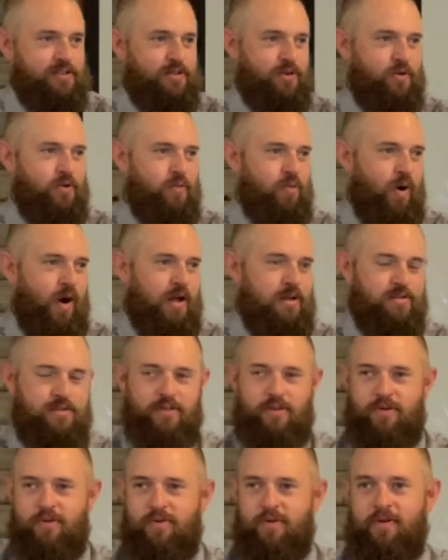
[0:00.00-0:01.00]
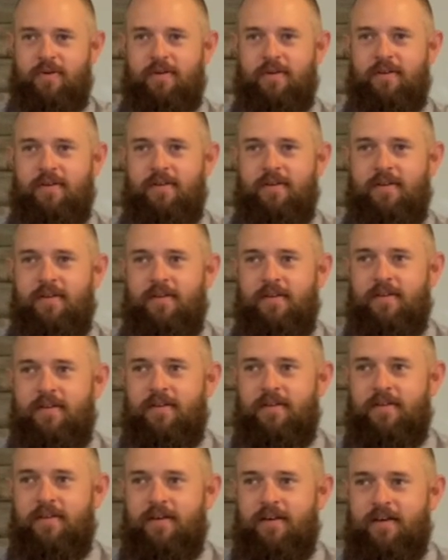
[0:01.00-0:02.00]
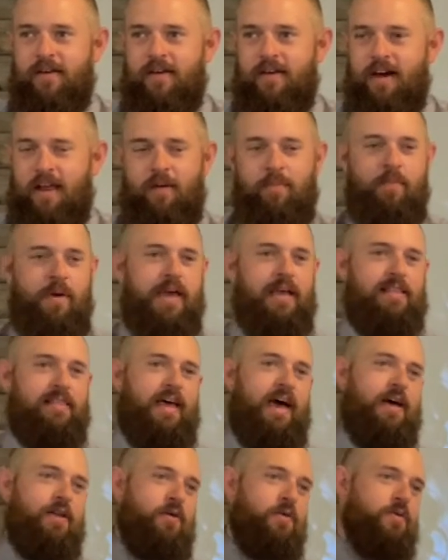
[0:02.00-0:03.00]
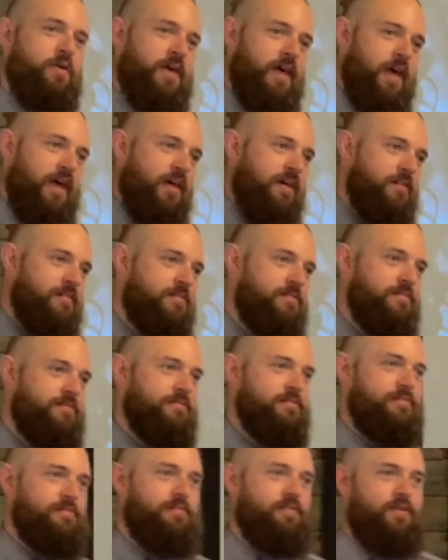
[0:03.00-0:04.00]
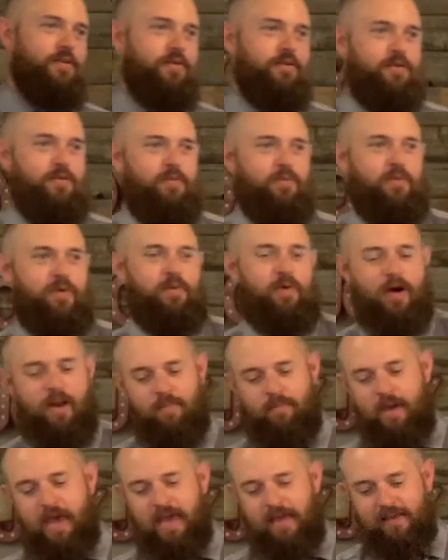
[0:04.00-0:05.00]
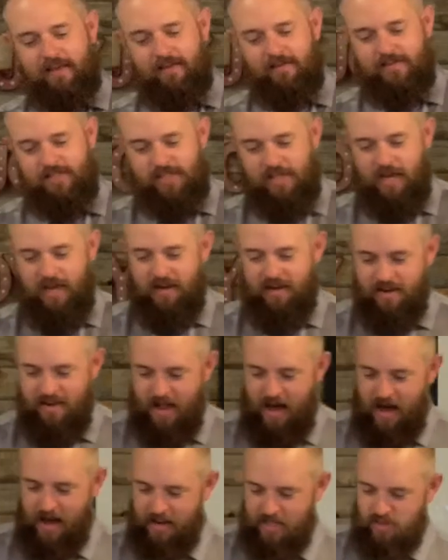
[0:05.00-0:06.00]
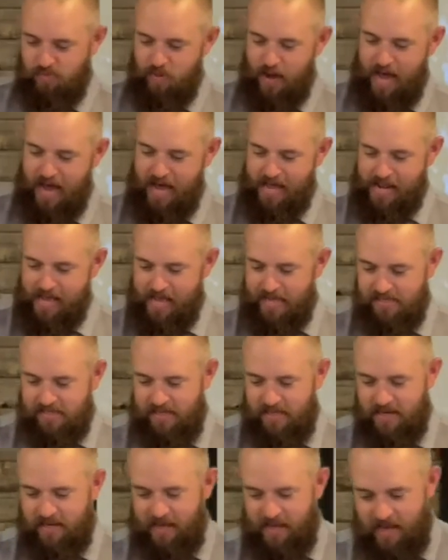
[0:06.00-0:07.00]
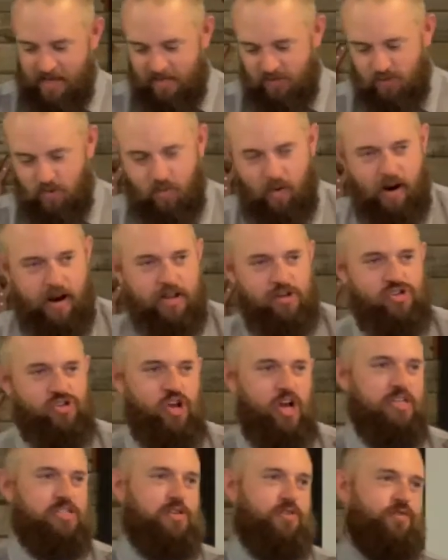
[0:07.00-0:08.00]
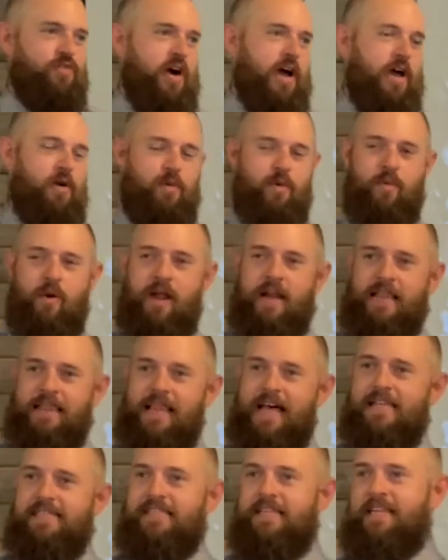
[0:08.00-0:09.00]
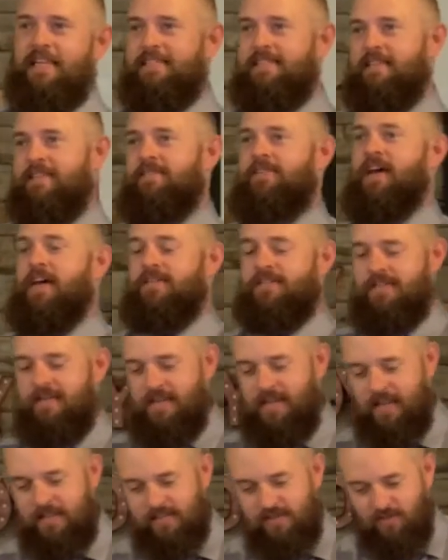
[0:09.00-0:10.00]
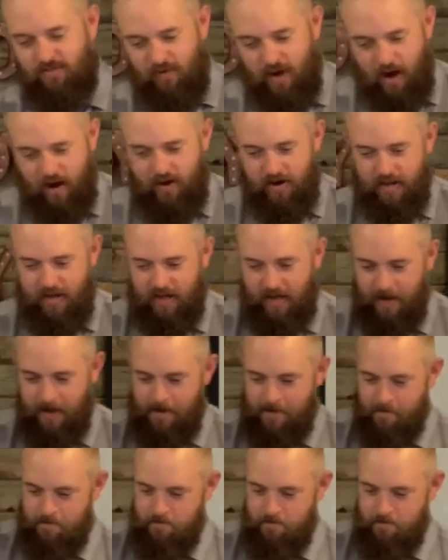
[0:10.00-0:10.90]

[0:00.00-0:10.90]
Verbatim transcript: to want to kind of make that okay. We want to make sin not as bad as it is. We want to justify it. We want to lessen its intensity and severity.